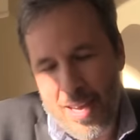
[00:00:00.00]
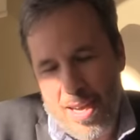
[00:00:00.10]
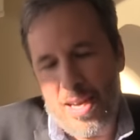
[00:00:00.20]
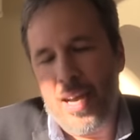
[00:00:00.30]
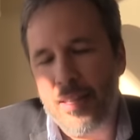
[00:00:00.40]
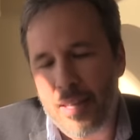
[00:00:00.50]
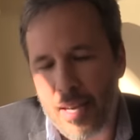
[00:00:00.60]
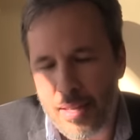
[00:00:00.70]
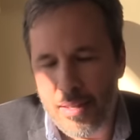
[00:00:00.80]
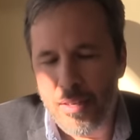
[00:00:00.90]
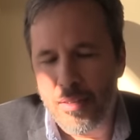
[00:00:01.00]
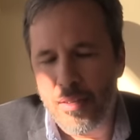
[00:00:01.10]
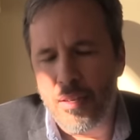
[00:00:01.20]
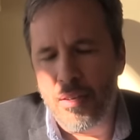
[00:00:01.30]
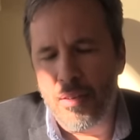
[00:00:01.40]
I, I, I thought
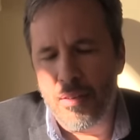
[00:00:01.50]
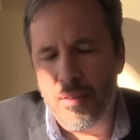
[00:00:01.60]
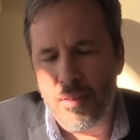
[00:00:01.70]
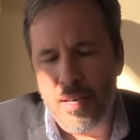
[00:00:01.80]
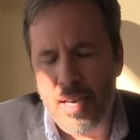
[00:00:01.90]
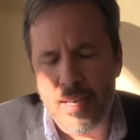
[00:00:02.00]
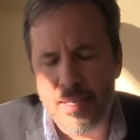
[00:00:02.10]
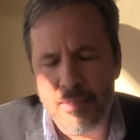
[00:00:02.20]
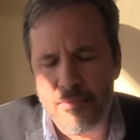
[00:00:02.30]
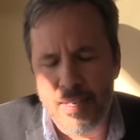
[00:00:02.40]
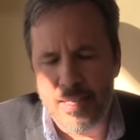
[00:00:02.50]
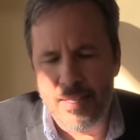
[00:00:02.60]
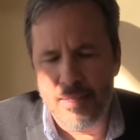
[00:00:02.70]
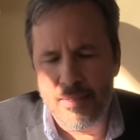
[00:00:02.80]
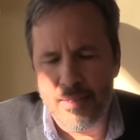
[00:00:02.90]
uh, I,
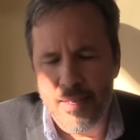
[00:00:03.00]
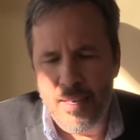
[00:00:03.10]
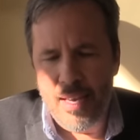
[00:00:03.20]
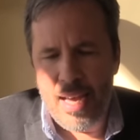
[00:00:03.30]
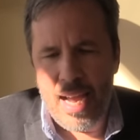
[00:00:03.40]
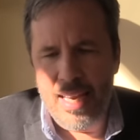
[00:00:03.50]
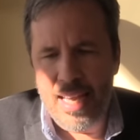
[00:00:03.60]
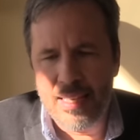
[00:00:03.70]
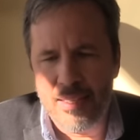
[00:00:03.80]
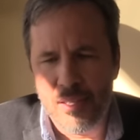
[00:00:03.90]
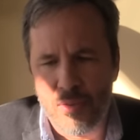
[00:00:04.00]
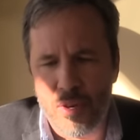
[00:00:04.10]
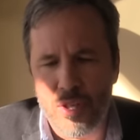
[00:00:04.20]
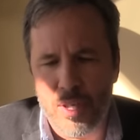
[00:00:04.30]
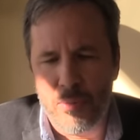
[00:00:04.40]
it's I like
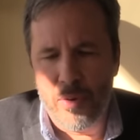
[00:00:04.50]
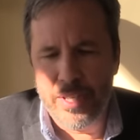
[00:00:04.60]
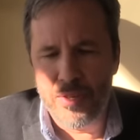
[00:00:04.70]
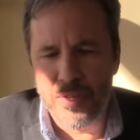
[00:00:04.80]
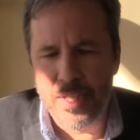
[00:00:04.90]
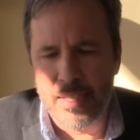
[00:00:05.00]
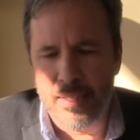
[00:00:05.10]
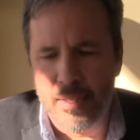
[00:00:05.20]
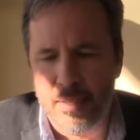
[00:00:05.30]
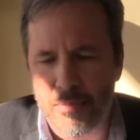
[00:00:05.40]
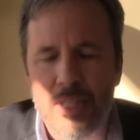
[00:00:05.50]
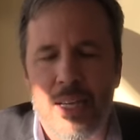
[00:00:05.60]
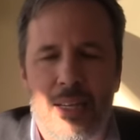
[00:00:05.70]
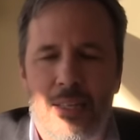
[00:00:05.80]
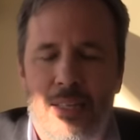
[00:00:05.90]
strong collaborators that uh, me
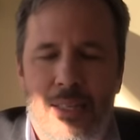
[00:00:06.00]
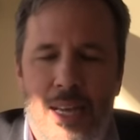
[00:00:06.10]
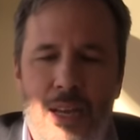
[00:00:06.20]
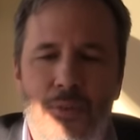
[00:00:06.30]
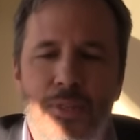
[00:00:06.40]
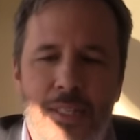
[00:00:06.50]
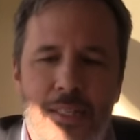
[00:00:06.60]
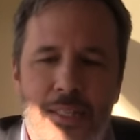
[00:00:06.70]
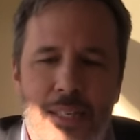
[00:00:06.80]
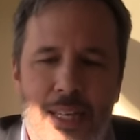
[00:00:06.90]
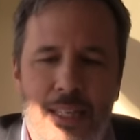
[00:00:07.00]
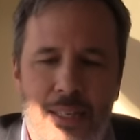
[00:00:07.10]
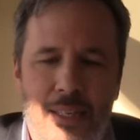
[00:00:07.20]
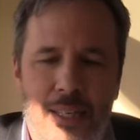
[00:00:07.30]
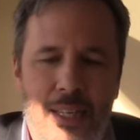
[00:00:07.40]
I, I always see this like
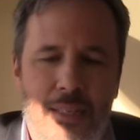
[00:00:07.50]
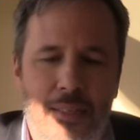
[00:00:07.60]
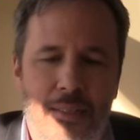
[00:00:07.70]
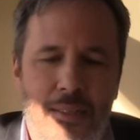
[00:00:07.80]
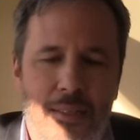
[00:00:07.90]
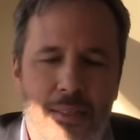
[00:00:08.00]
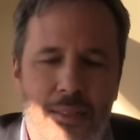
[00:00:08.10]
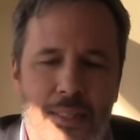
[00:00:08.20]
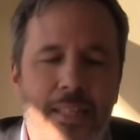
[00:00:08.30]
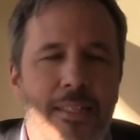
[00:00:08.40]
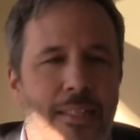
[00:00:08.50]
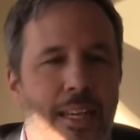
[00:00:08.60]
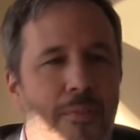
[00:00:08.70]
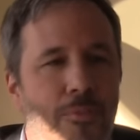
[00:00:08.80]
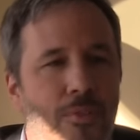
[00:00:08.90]
a like a tennis
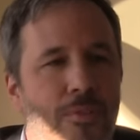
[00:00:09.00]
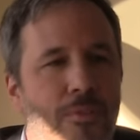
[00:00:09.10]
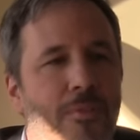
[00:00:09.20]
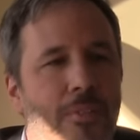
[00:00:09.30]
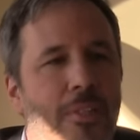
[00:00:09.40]
game you know